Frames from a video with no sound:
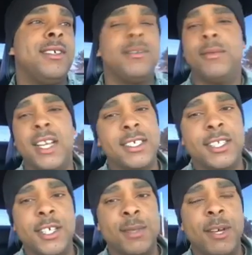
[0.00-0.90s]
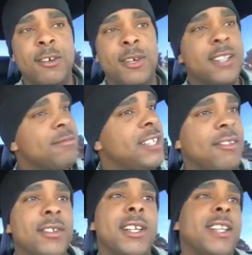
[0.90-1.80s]
Not serious, by the way.
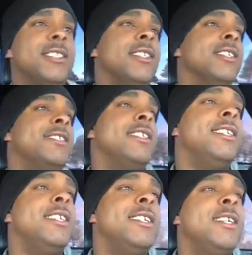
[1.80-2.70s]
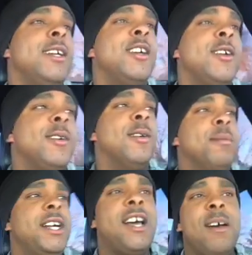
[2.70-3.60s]
Definitely not serious.
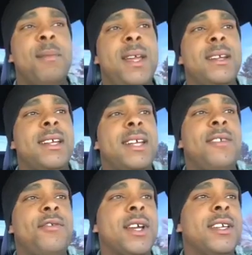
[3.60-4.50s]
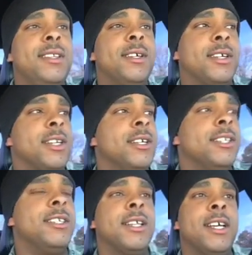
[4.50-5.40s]
But no, man, they fucking look good.
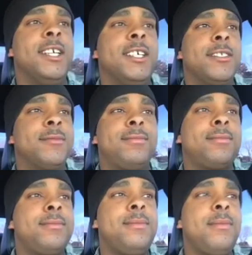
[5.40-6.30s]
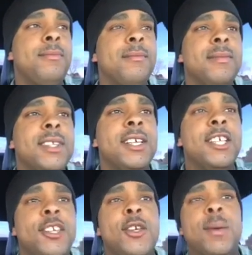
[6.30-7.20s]
Like,
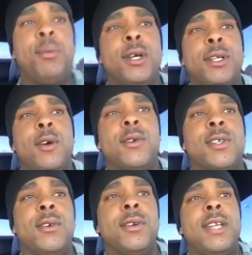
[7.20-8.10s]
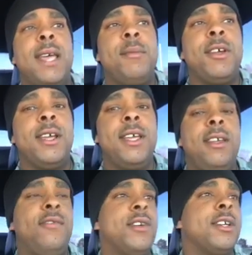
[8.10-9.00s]
you can put those on damn near any
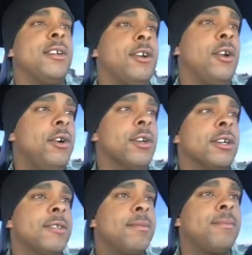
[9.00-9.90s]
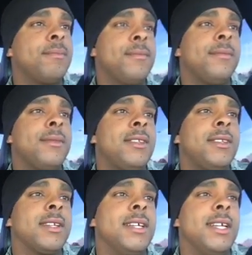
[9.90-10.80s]
fucking car,
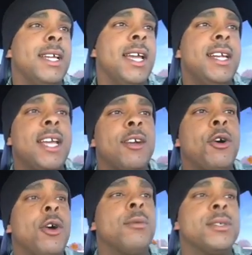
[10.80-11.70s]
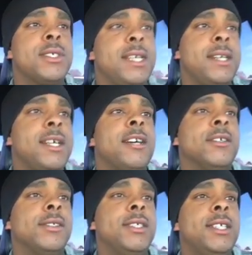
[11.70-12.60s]
and that car will stand out.
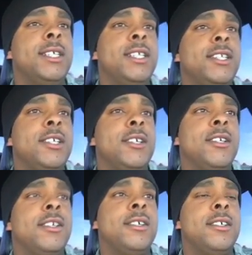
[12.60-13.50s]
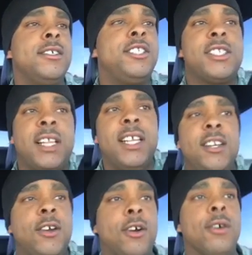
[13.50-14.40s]
Just clean the
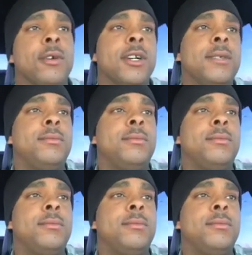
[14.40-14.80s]
car up,